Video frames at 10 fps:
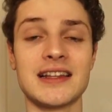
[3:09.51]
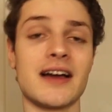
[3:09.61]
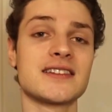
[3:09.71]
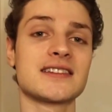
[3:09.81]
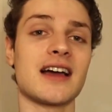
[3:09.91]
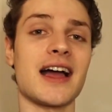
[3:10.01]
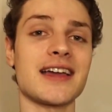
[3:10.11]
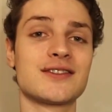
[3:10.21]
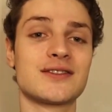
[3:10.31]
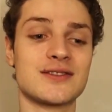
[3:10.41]
Now, I,
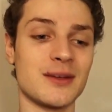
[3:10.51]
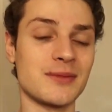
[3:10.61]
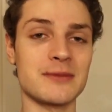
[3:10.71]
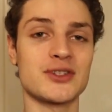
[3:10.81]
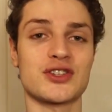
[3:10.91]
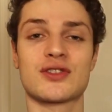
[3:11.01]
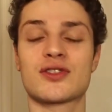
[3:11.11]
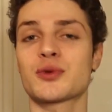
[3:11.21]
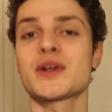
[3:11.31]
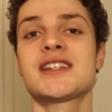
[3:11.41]
I sometimes
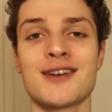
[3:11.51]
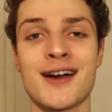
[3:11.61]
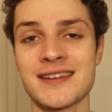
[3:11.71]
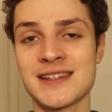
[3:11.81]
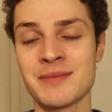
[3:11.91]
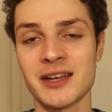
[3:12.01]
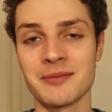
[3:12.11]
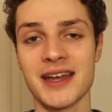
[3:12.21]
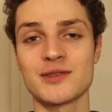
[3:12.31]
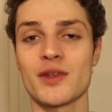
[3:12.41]
just three stock these
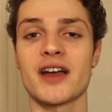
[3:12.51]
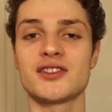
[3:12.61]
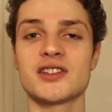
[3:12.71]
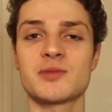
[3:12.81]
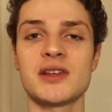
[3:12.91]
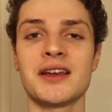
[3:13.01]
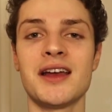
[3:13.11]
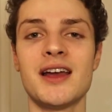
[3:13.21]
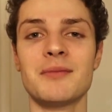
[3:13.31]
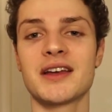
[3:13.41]
Mega Mans with high
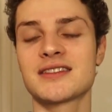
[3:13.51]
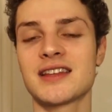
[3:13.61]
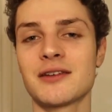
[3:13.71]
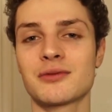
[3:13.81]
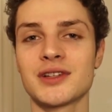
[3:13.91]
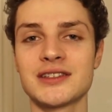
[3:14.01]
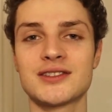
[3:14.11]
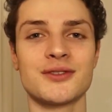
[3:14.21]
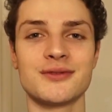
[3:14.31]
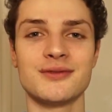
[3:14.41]
GSP because they really
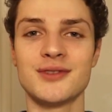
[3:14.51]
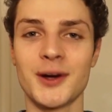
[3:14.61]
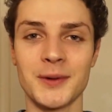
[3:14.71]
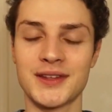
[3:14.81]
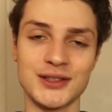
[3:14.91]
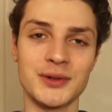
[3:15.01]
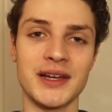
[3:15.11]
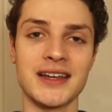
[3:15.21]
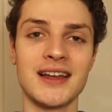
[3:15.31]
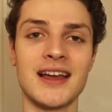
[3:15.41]
don't know what they're
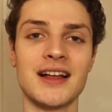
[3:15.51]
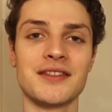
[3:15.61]
doing.